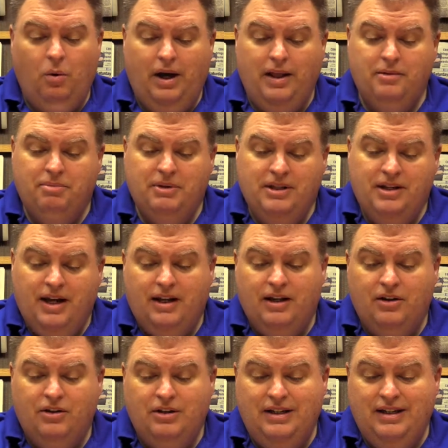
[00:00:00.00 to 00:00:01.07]
Juan
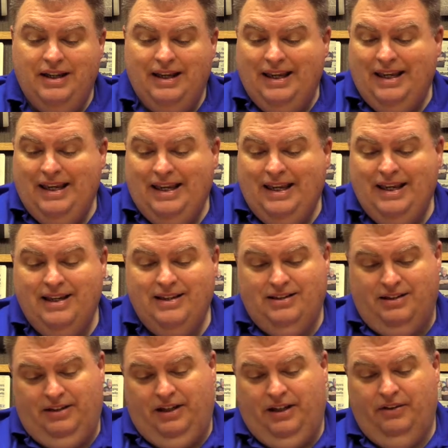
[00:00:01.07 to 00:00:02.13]
Pineda could
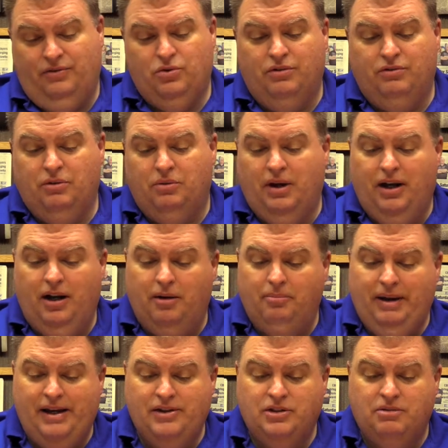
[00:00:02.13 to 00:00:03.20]
easily have driven right on
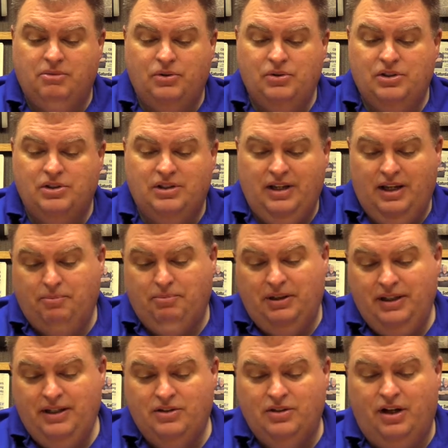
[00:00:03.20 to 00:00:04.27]
past a Moses Lake
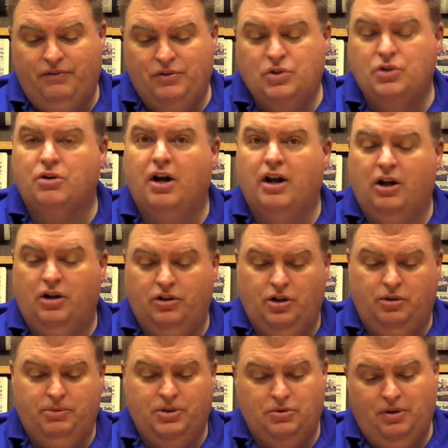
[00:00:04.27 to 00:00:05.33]
police officer on
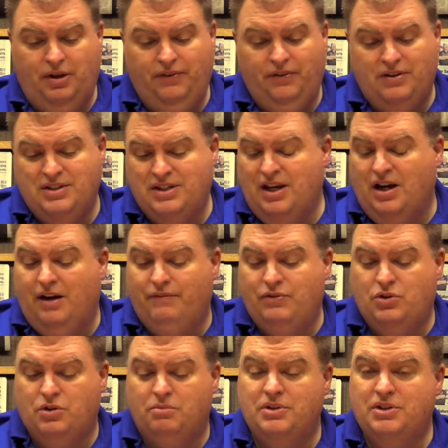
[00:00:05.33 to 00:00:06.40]
October 12th as the
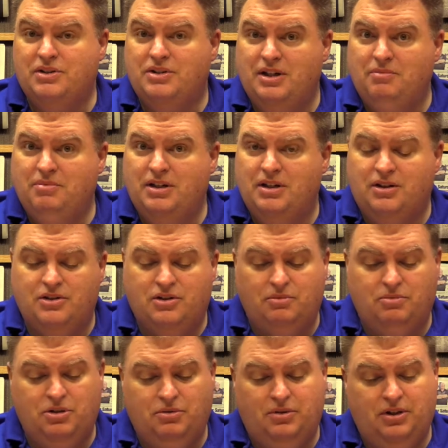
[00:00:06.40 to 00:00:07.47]
officer was attempting to
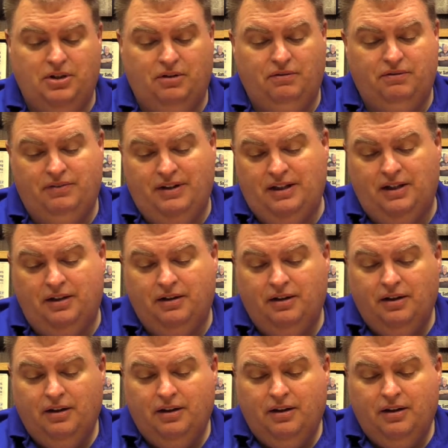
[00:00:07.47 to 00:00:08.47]
subdue a known felon,